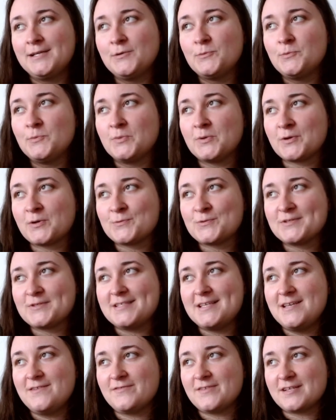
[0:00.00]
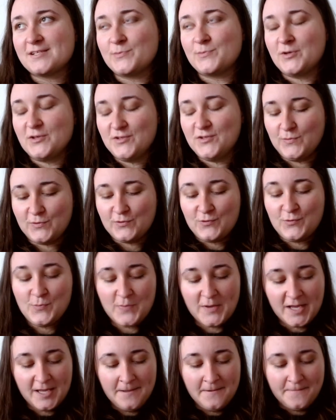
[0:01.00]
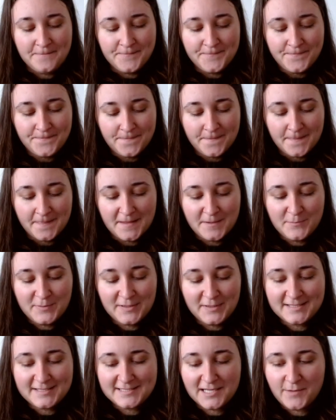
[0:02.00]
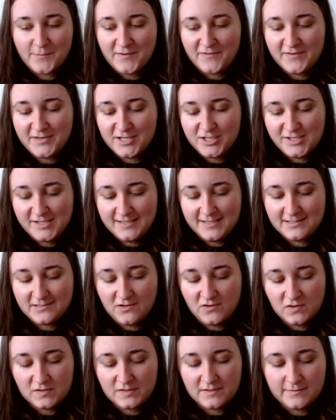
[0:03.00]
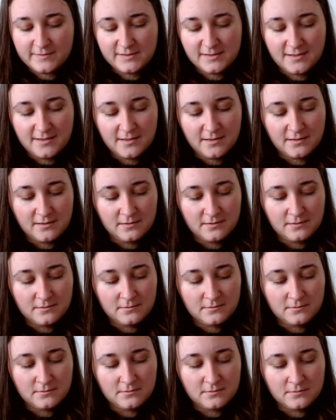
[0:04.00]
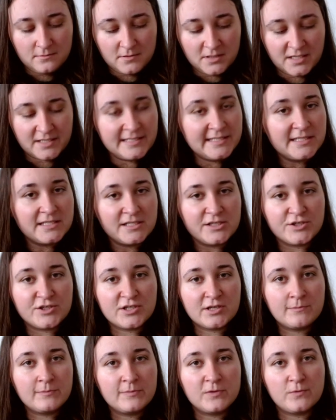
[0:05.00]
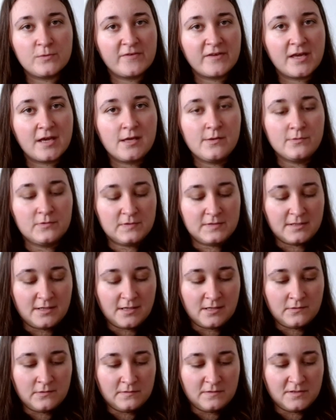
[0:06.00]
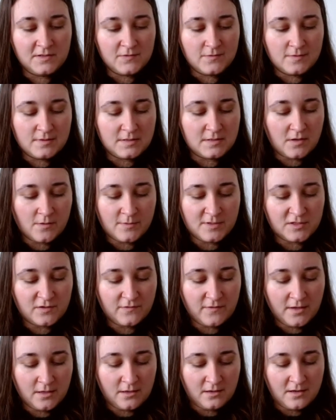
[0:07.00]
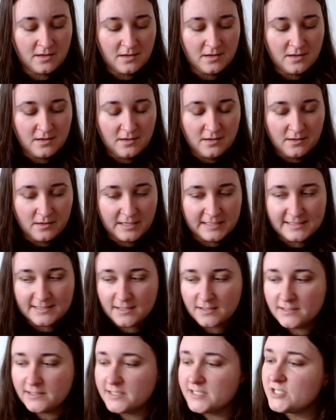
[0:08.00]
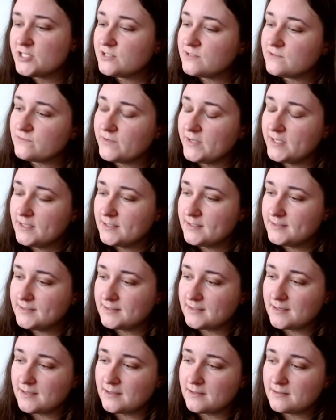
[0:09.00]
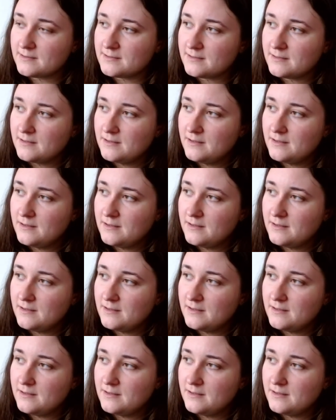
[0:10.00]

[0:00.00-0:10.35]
But we'll see if that's possible. But by the time I finished these socks, I was like, I need a jumper with cables now. This was so much fun. I suddenly just realized that